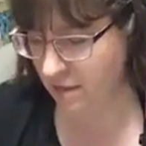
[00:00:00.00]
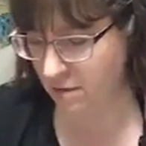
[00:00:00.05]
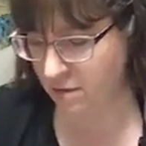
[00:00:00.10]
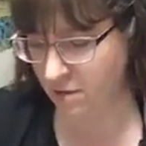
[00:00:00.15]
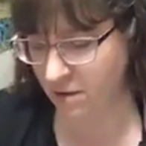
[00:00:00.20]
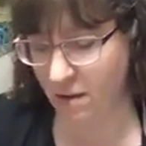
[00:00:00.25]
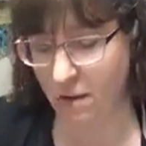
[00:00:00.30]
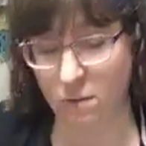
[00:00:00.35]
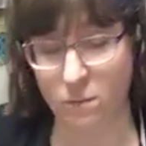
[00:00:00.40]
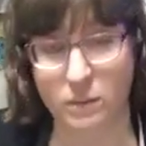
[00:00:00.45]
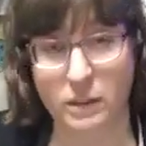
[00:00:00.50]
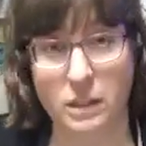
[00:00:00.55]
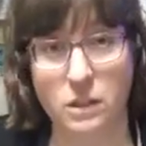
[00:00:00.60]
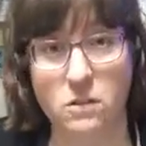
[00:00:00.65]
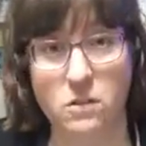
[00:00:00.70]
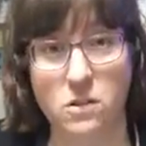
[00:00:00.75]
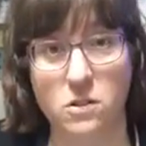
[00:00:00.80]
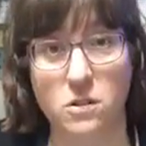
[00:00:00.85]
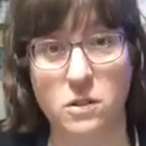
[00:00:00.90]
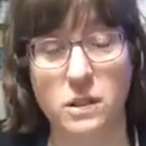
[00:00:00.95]
Y'all, when you
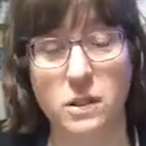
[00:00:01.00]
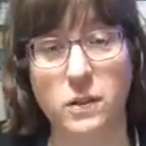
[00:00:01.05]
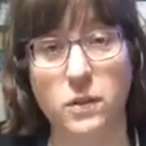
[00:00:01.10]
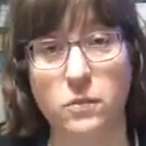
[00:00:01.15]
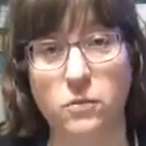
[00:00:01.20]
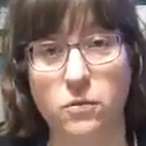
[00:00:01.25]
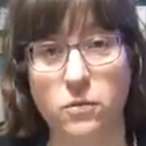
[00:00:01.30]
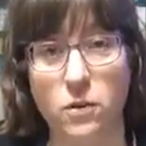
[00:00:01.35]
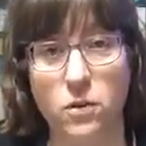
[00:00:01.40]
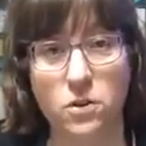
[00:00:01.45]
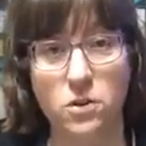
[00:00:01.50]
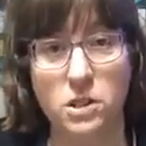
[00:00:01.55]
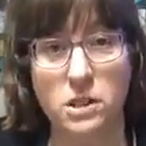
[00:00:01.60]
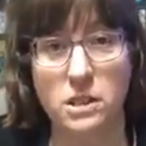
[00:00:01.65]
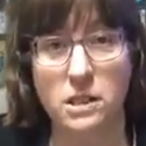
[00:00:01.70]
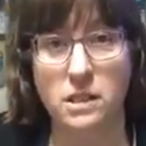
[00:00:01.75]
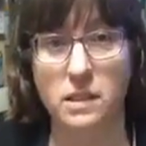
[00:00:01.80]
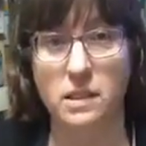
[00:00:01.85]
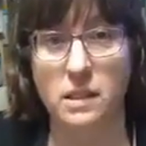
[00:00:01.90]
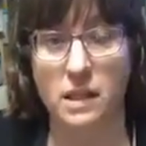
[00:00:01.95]
do your
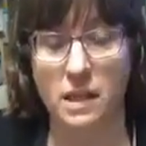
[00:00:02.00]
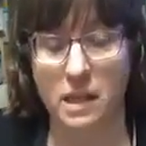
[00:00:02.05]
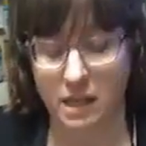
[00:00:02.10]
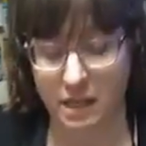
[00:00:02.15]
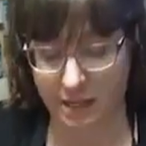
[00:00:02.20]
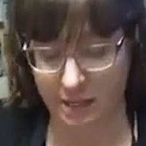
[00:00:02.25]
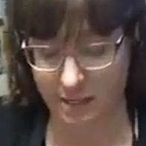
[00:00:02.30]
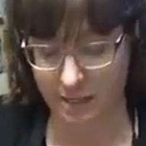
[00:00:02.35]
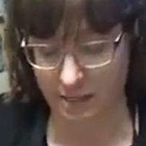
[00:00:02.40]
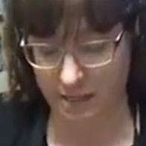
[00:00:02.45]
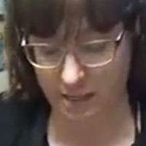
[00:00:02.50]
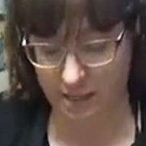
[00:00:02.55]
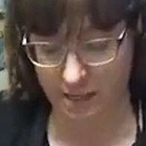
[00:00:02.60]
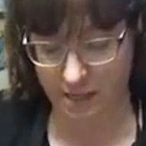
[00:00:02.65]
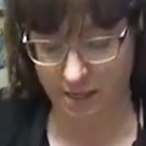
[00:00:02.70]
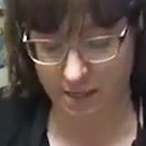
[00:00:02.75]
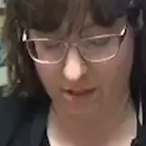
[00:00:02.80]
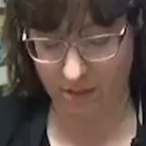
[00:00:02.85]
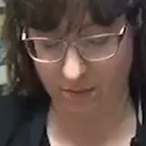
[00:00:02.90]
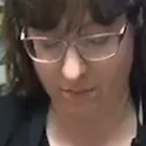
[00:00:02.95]
first thing,
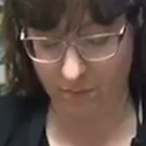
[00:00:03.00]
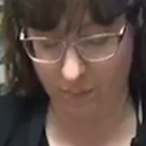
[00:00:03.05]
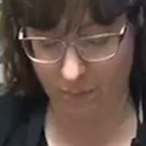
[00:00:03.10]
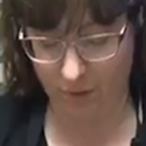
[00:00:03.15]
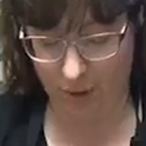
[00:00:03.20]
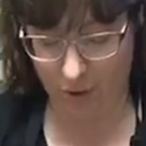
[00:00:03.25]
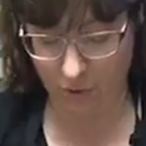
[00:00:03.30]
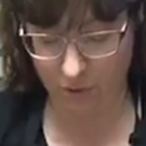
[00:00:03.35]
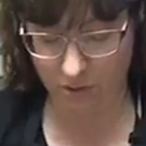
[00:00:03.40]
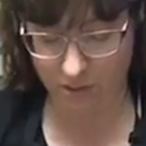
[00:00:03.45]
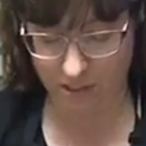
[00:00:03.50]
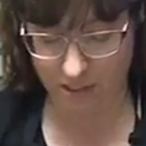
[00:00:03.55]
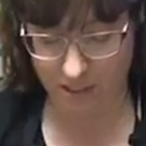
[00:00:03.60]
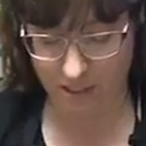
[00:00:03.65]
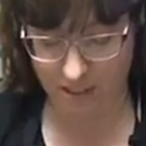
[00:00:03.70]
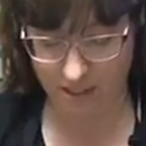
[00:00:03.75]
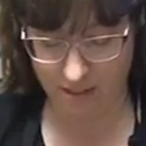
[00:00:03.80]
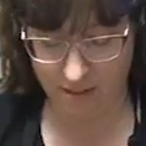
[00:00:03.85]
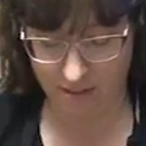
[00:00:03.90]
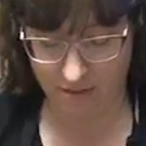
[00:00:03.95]
post it
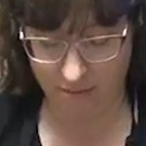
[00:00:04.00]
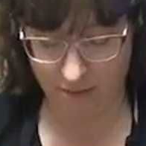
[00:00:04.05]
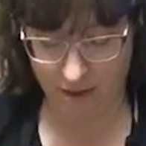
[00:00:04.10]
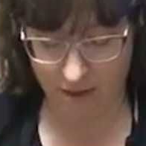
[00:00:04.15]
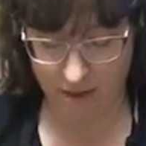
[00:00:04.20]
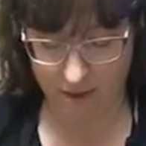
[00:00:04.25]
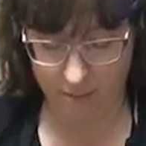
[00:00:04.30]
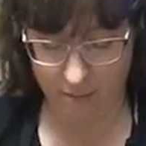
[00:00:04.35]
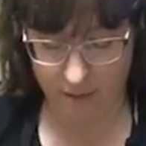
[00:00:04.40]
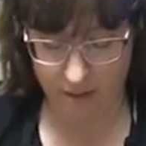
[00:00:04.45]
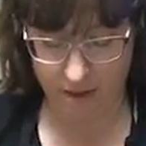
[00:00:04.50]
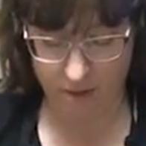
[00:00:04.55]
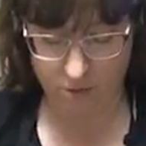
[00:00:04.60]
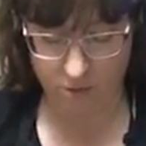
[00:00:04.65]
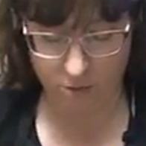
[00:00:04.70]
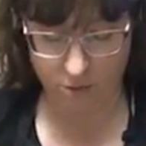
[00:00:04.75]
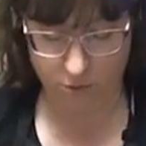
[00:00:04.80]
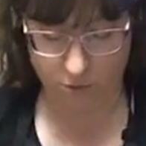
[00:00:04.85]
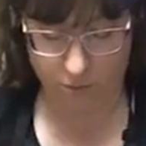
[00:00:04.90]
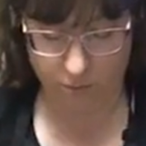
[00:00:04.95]
in the VIP
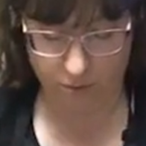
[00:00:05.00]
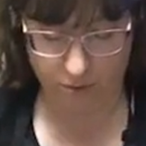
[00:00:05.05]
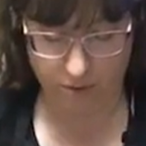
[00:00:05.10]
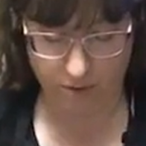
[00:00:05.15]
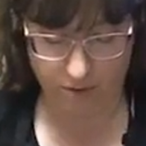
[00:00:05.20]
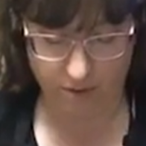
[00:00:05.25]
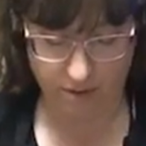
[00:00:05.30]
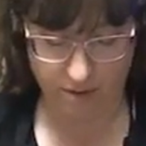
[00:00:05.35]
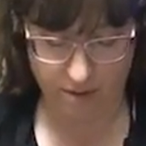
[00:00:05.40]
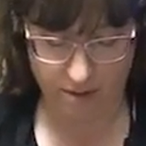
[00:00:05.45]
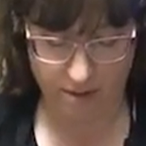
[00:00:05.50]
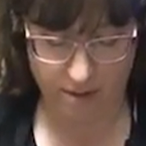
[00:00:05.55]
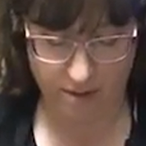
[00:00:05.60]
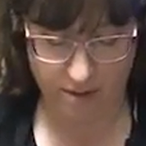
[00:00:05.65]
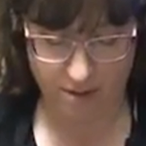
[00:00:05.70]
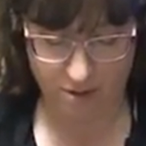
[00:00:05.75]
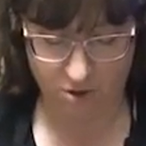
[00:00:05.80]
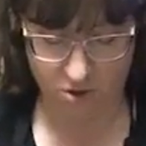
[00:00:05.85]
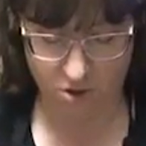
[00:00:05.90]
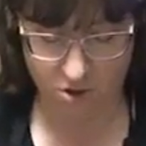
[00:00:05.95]
group.
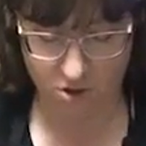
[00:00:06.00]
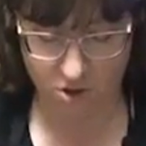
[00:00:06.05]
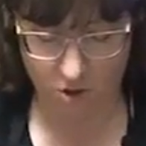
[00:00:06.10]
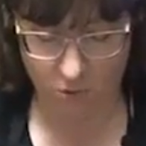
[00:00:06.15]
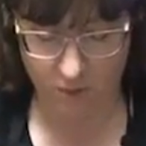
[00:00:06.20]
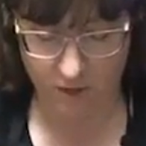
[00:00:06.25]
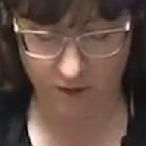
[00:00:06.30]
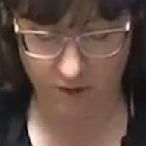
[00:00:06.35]
Show it